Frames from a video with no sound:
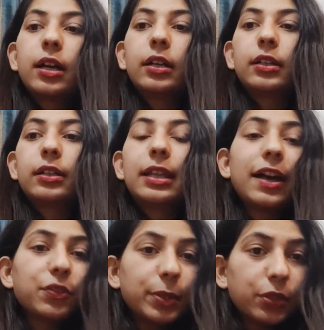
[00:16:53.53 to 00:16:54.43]

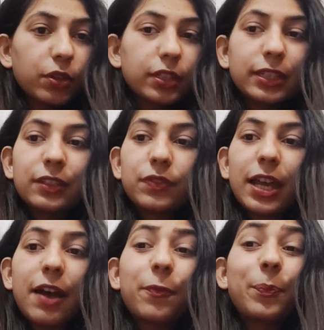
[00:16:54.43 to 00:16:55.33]
Last but not the least, we
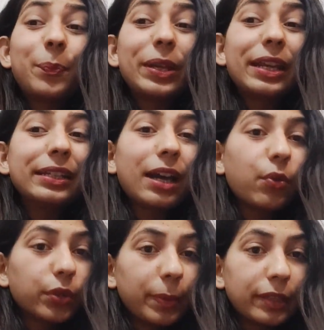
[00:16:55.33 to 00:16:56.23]
have plate
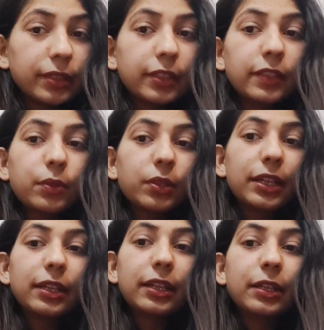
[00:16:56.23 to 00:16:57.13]
count methods.
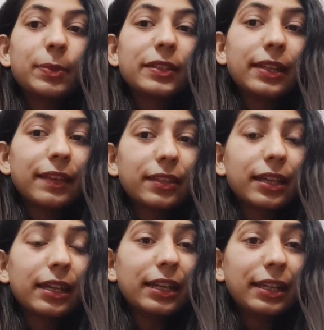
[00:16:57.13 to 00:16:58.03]
It means
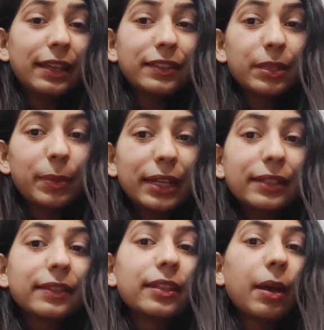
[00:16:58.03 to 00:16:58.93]
it
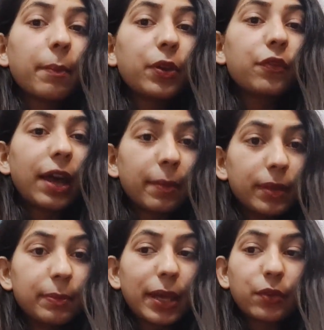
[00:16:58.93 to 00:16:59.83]
estimates the number of
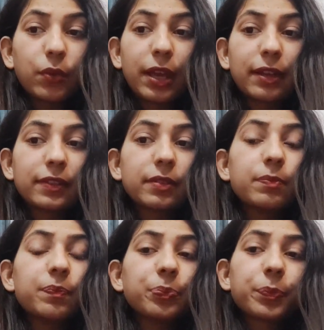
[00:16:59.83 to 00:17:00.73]
viable microorganisms
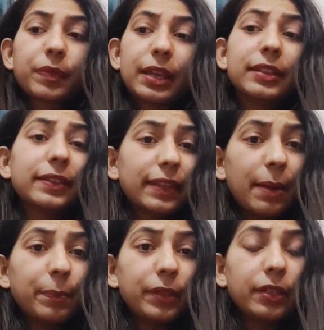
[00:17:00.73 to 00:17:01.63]
in the
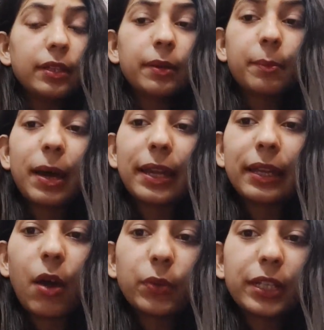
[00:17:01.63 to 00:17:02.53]
sample by
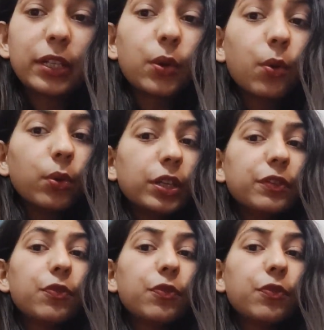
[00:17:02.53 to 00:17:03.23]
counting colony